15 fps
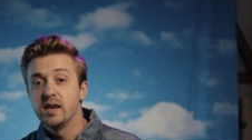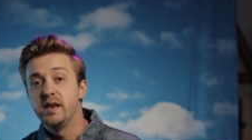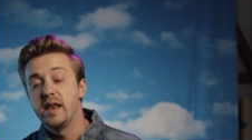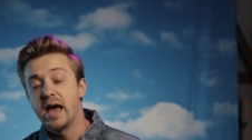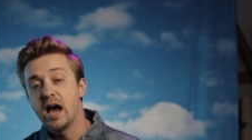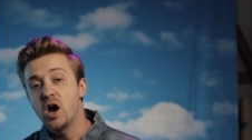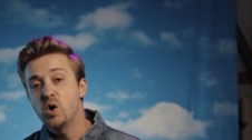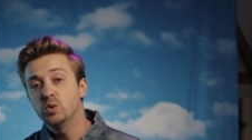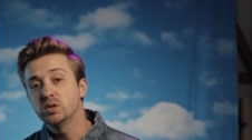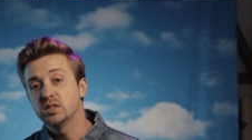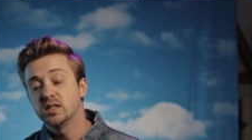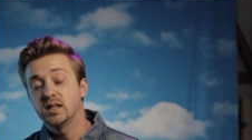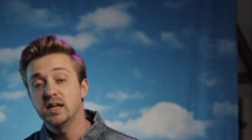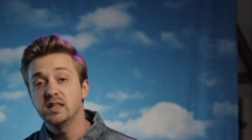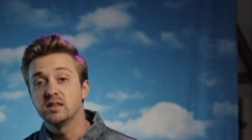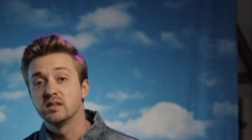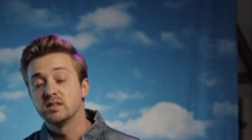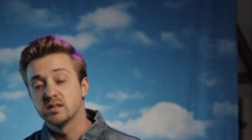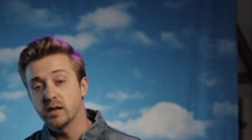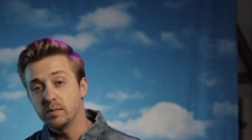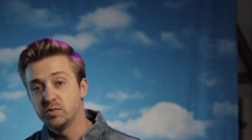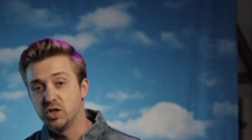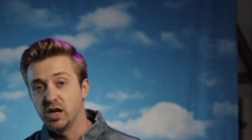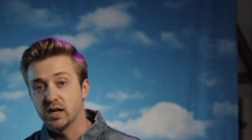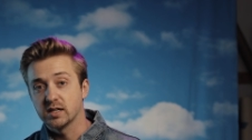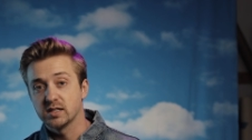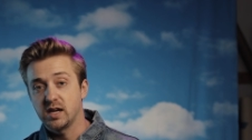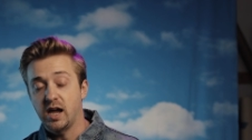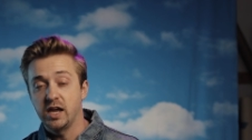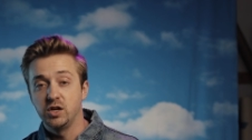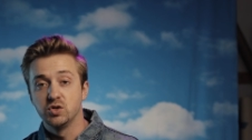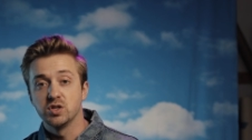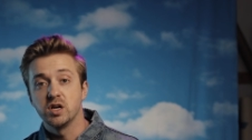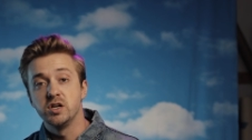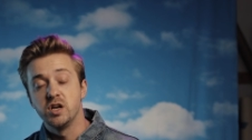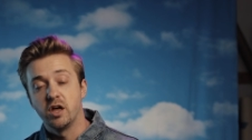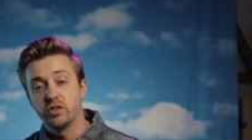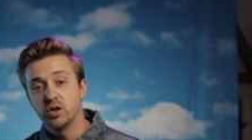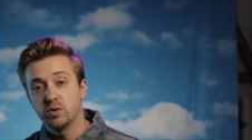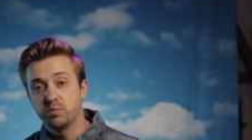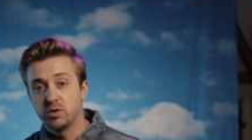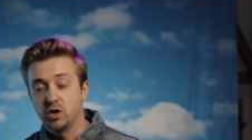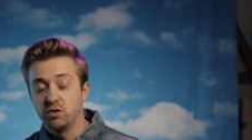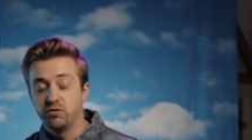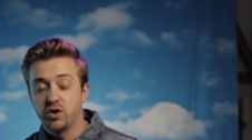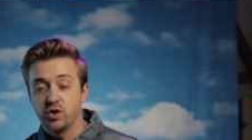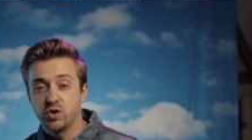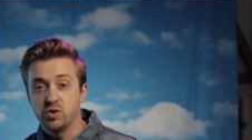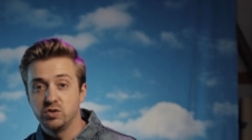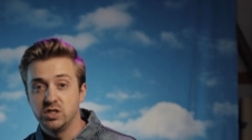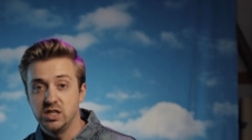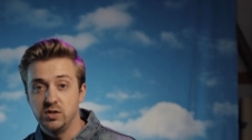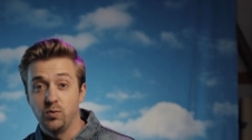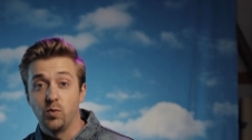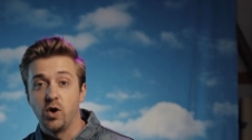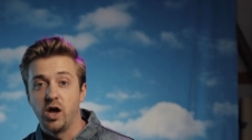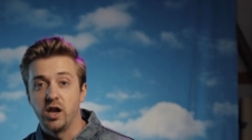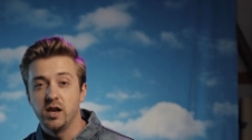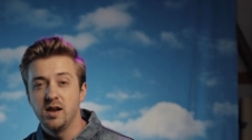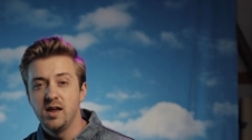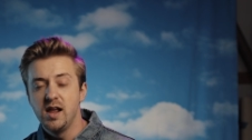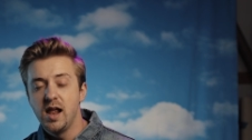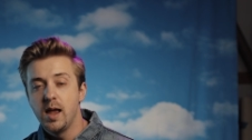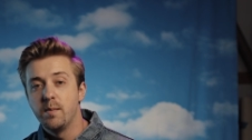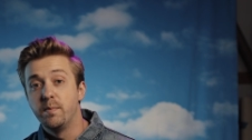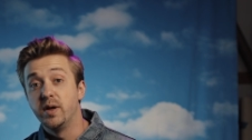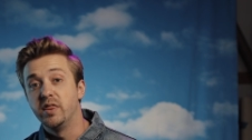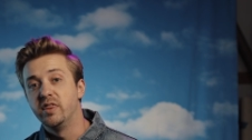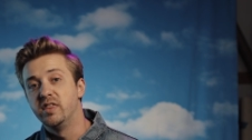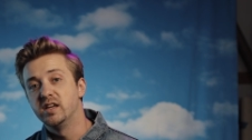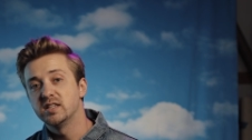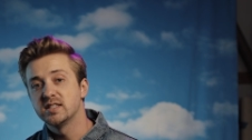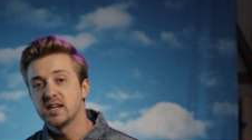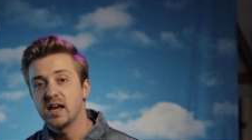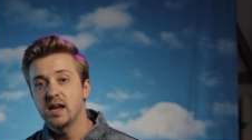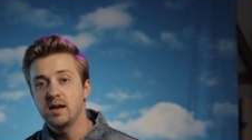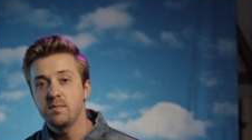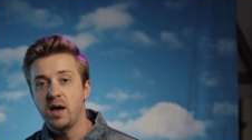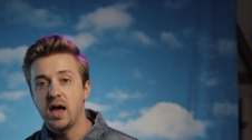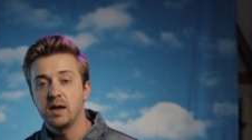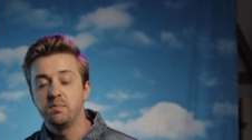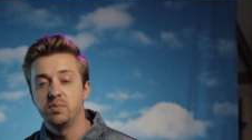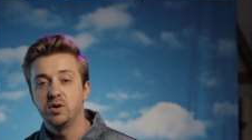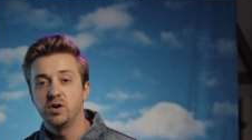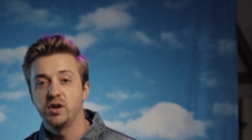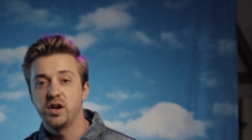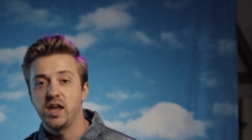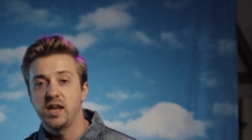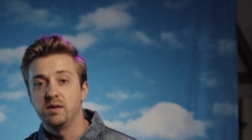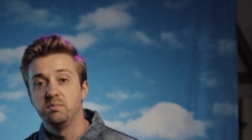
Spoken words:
Now to light the subject, I use another Profoto D1, but this time I put a